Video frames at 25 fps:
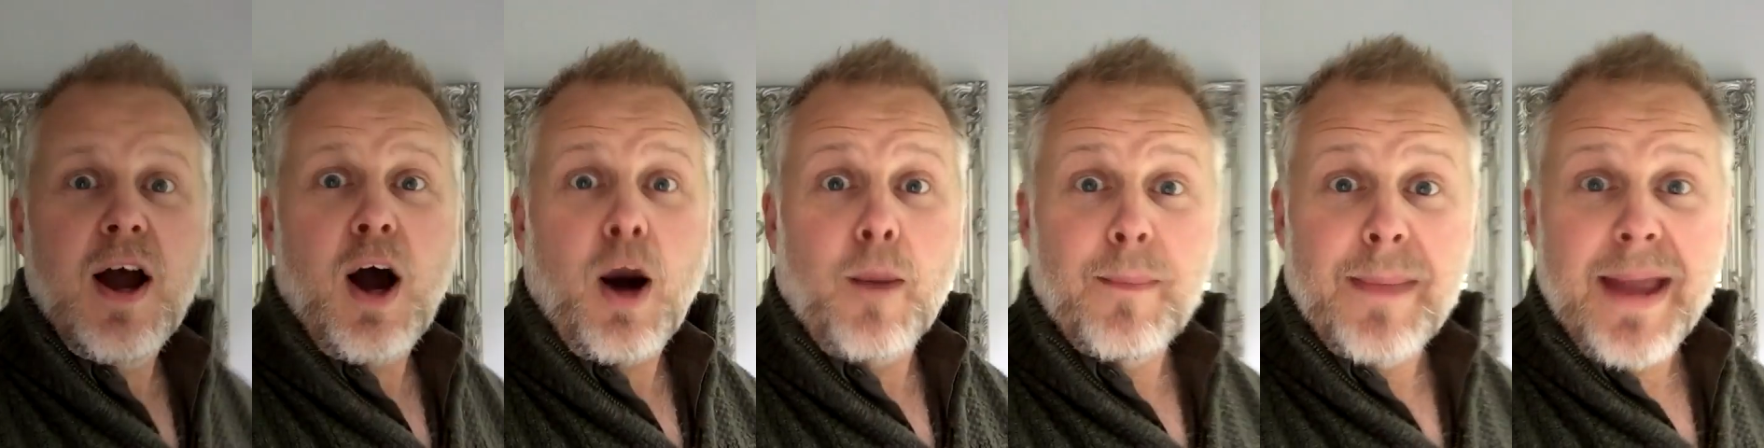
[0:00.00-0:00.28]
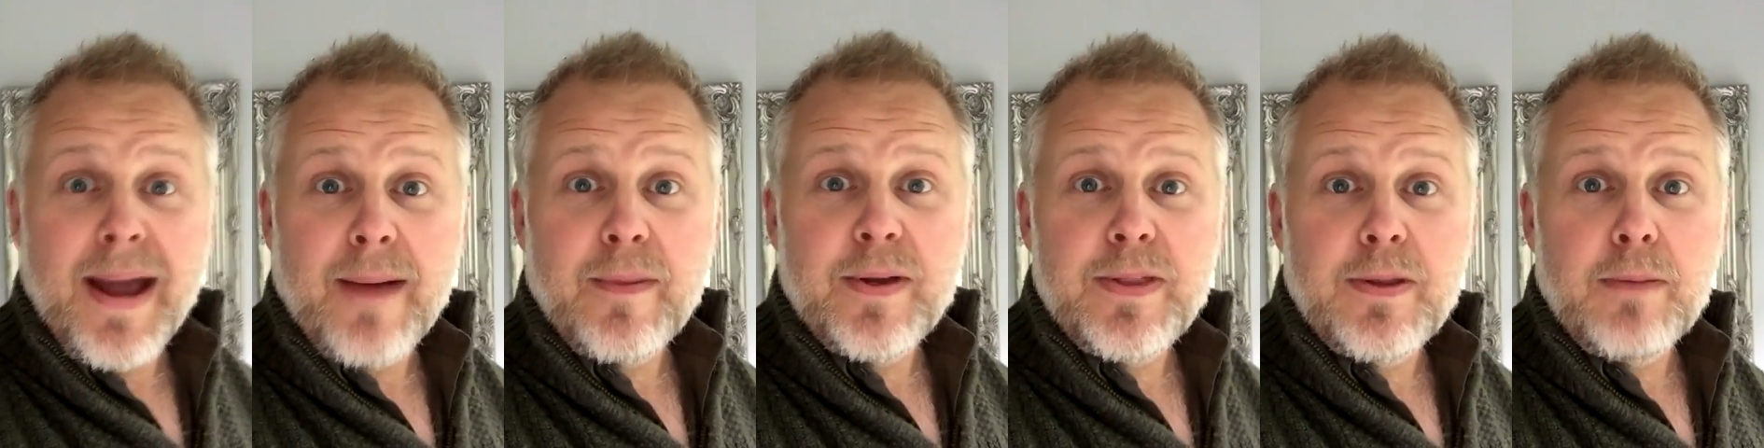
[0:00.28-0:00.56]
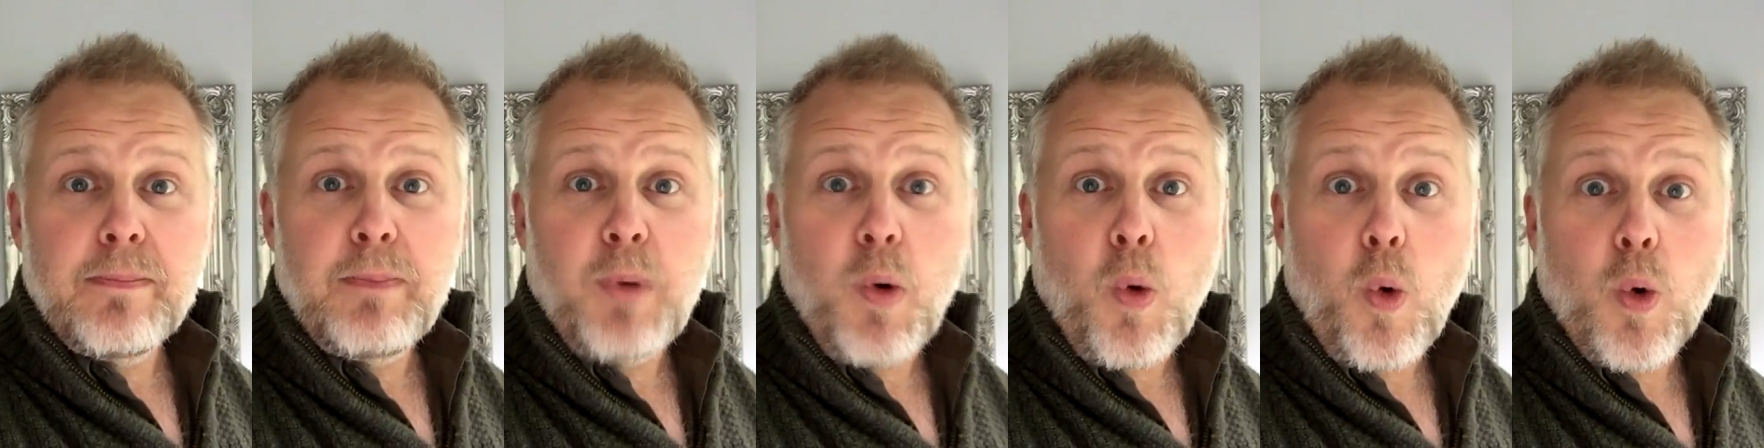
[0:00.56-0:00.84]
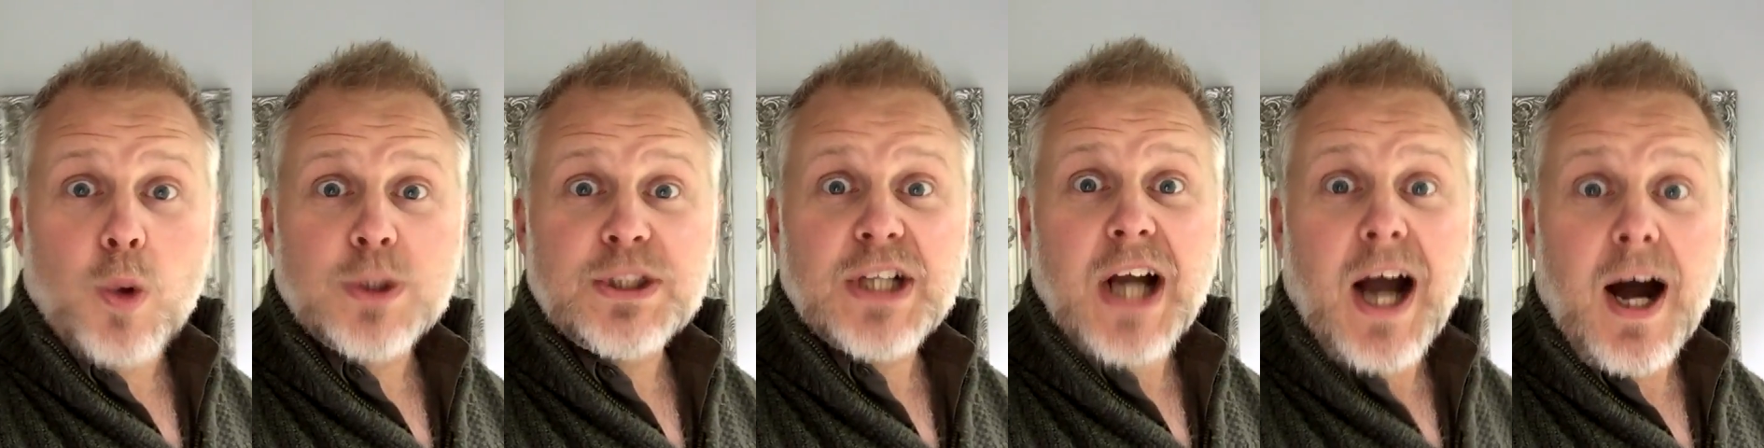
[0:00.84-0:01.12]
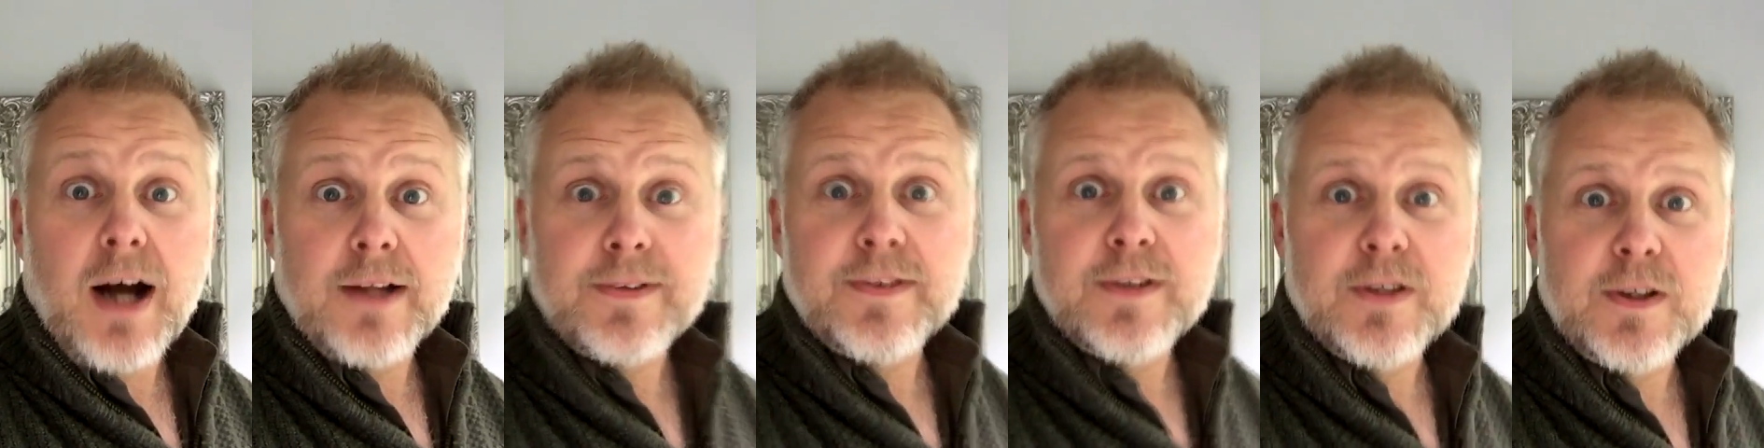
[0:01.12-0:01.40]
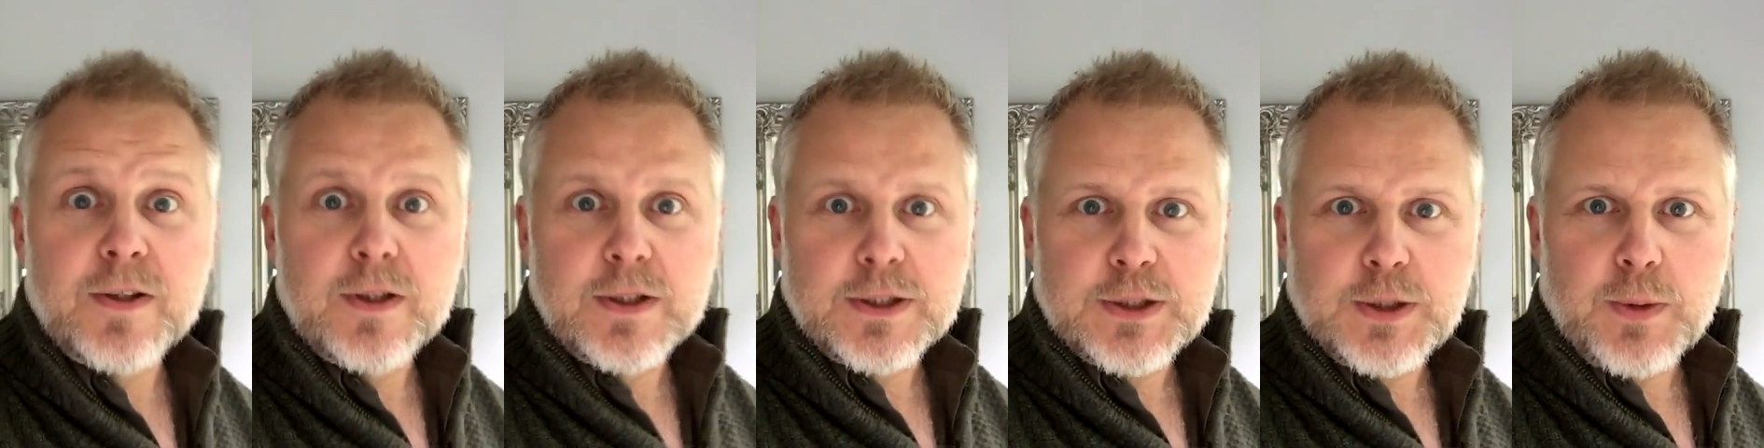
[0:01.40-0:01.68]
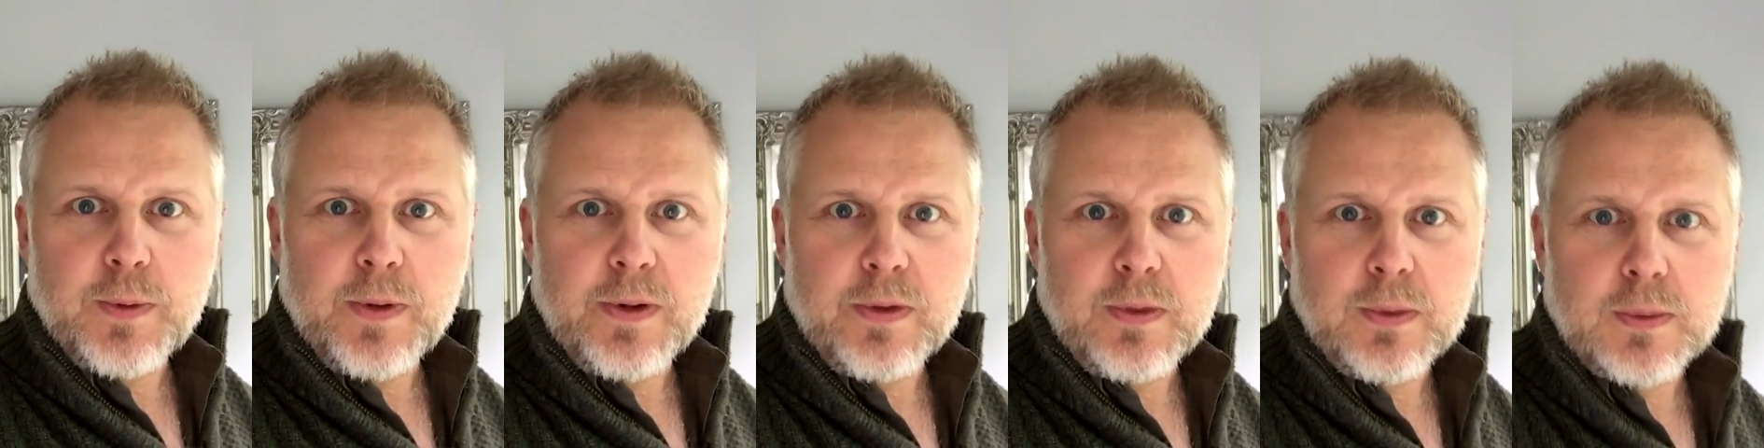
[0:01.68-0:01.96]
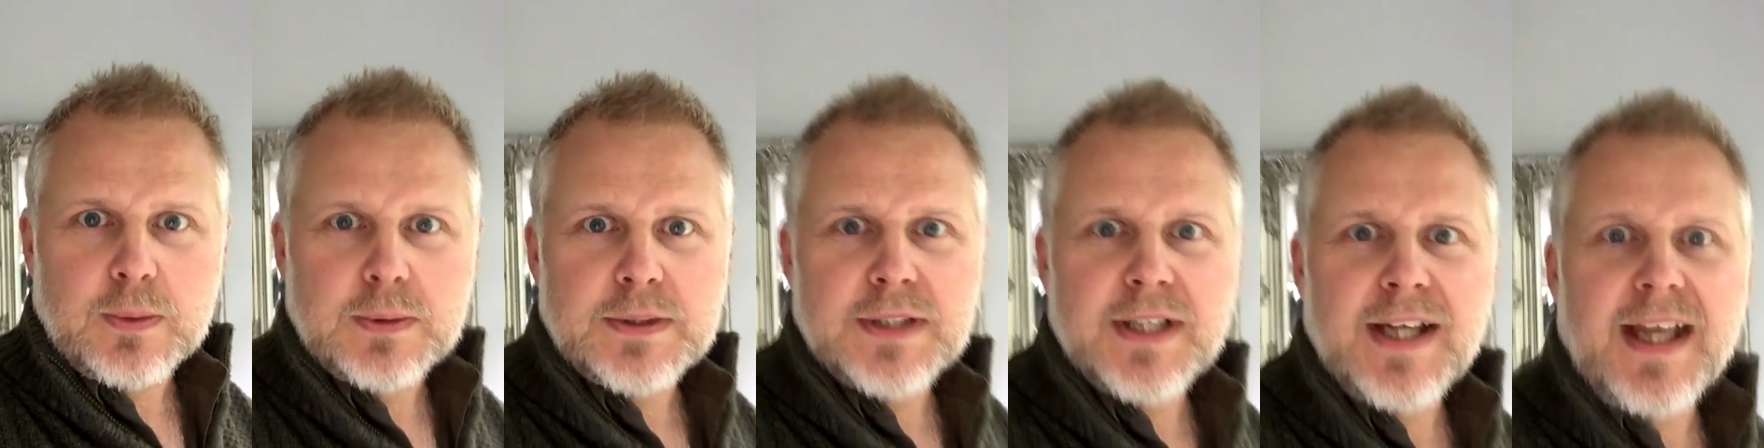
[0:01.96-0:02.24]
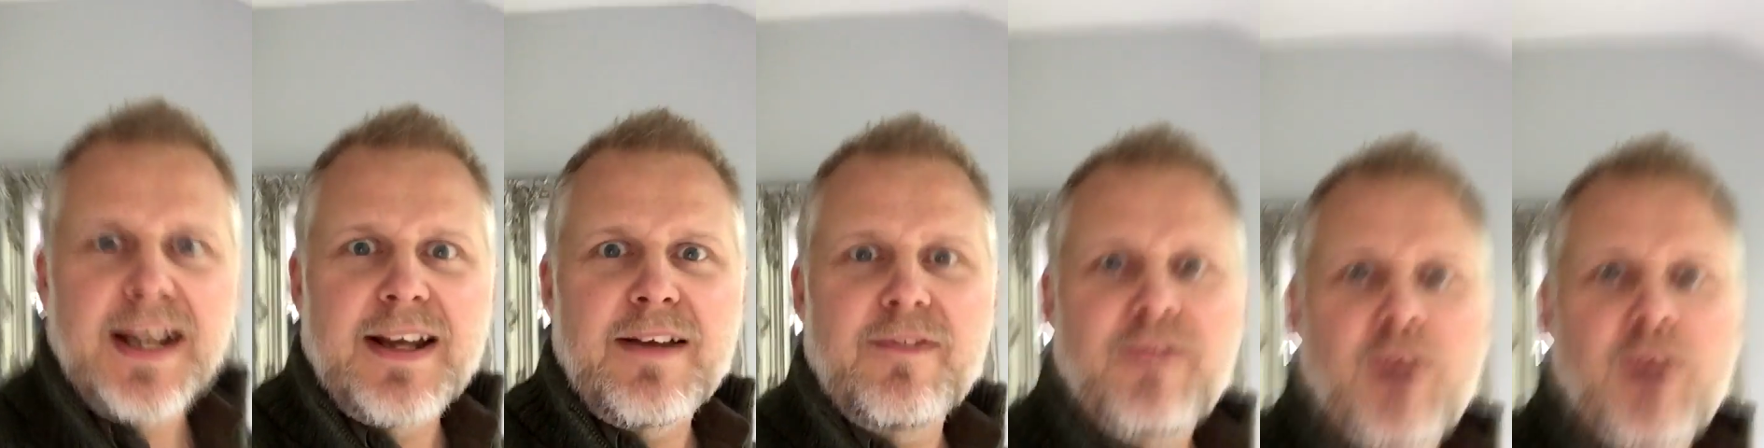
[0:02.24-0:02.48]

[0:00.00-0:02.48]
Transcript: I'm now in the porch under the squirrels and